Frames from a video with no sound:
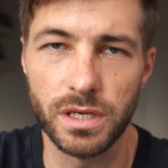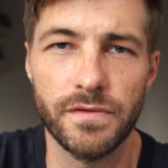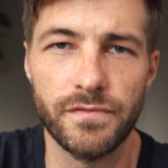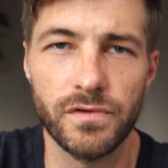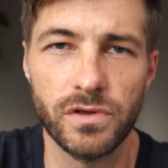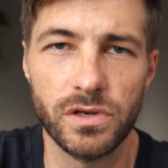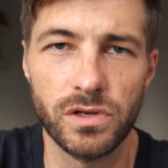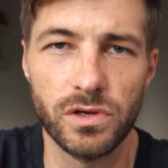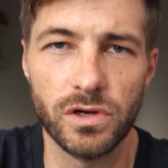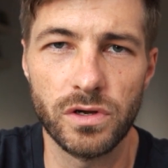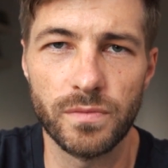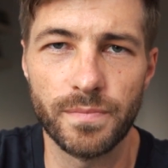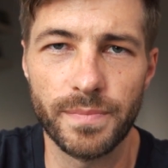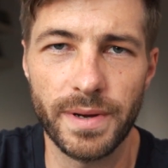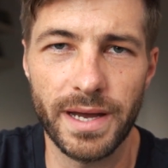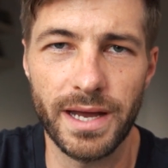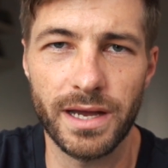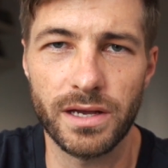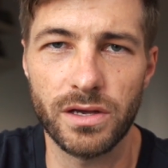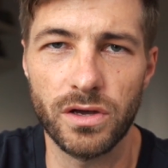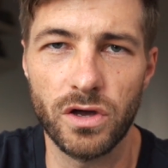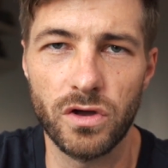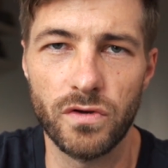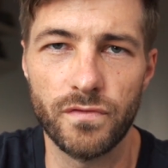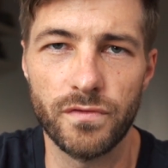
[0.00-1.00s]
If you look
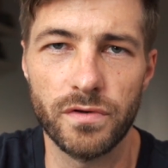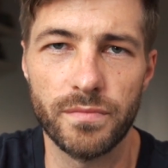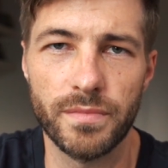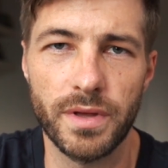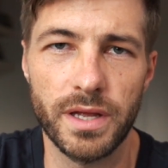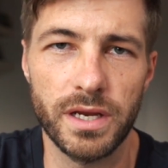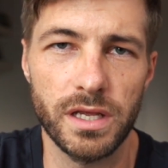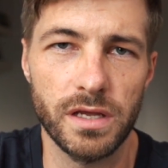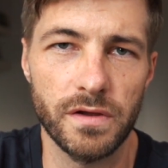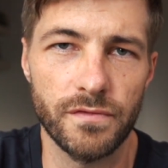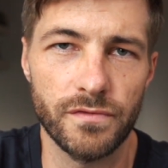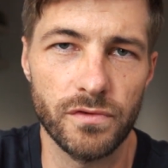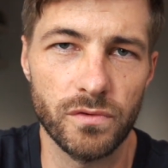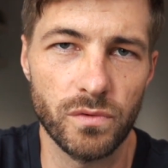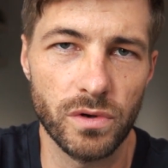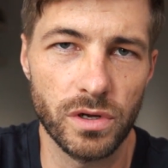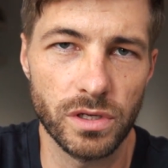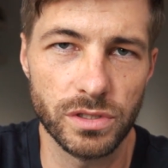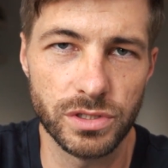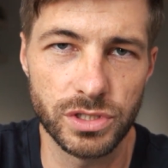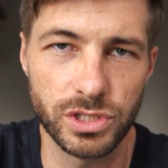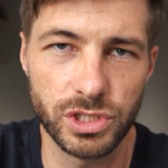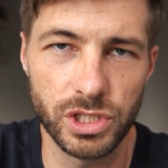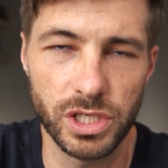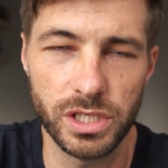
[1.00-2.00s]
back over many of the
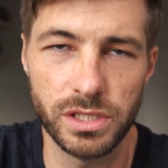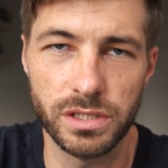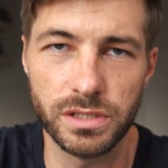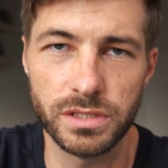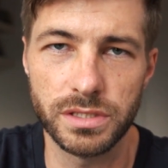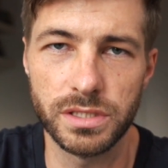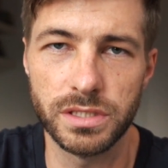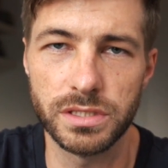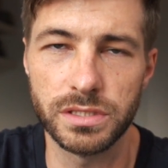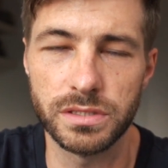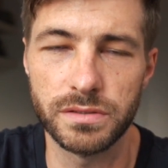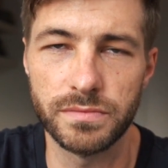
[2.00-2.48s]
world's geniuses